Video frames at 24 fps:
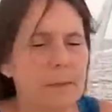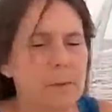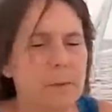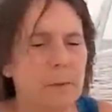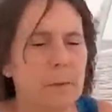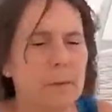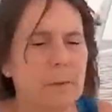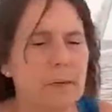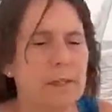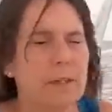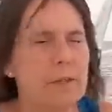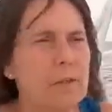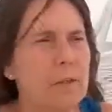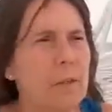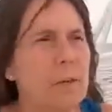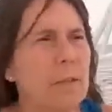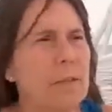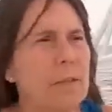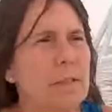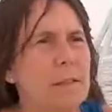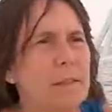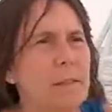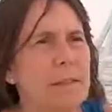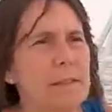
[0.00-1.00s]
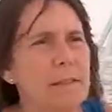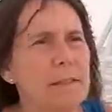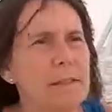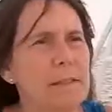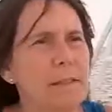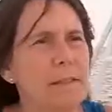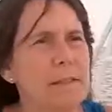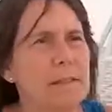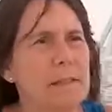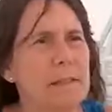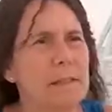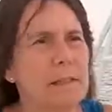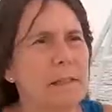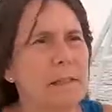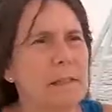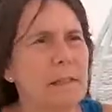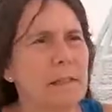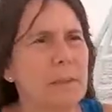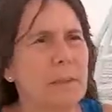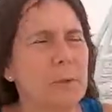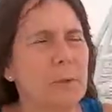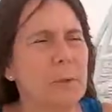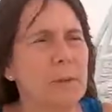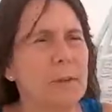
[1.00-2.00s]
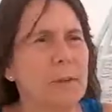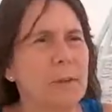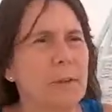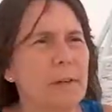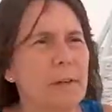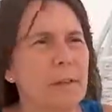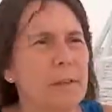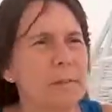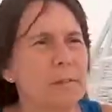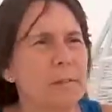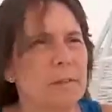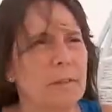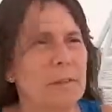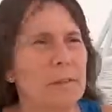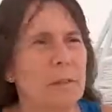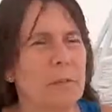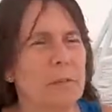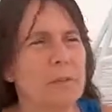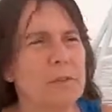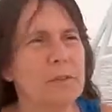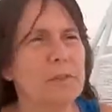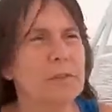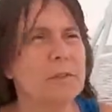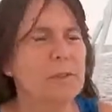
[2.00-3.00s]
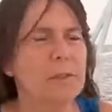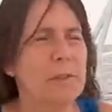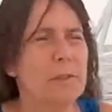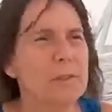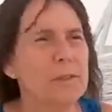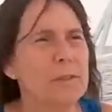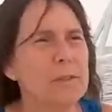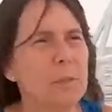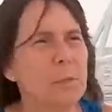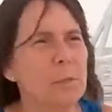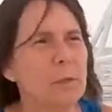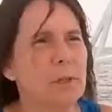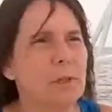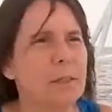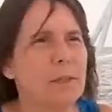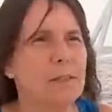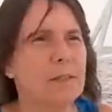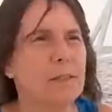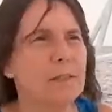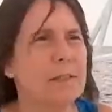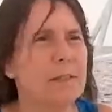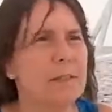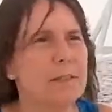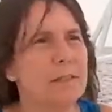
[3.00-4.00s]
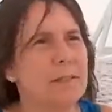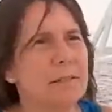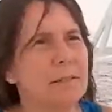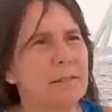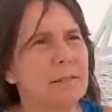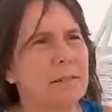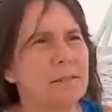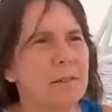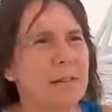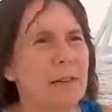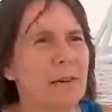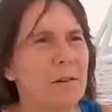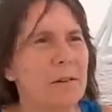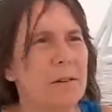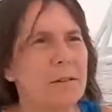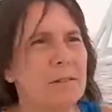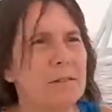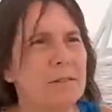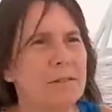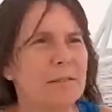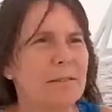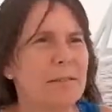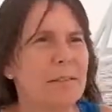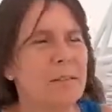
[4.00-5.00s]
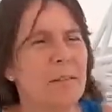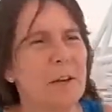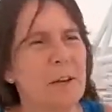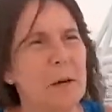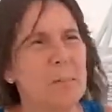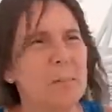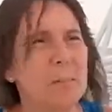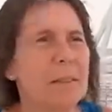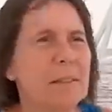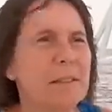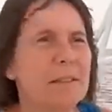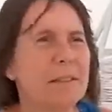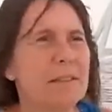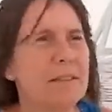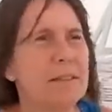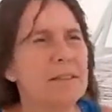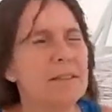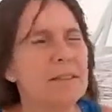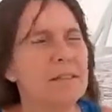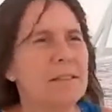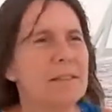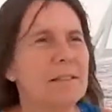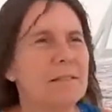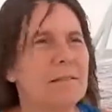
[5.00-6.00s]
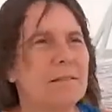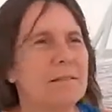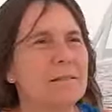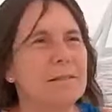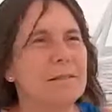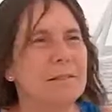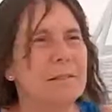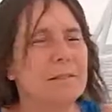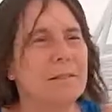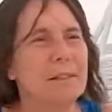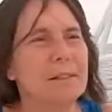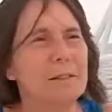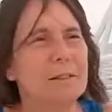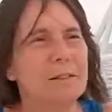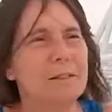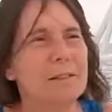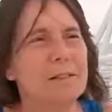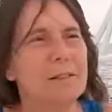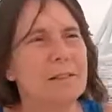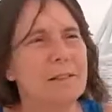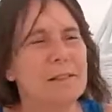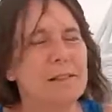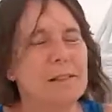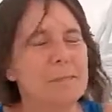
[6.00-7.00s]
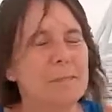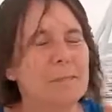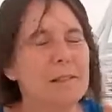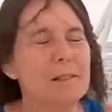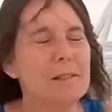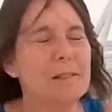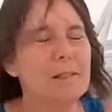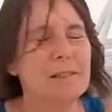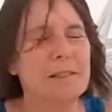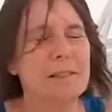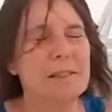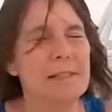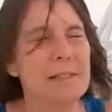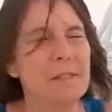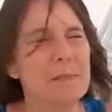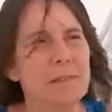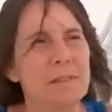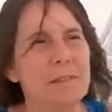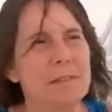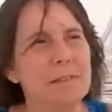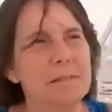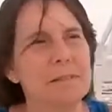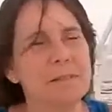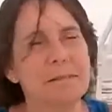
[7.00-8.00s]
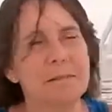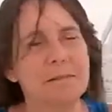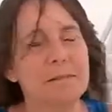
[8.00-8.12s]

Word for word: when I started this, uh, we thought, you know, we'll just go see where it is and how it, you know, how big it is, and you know, I just was successful in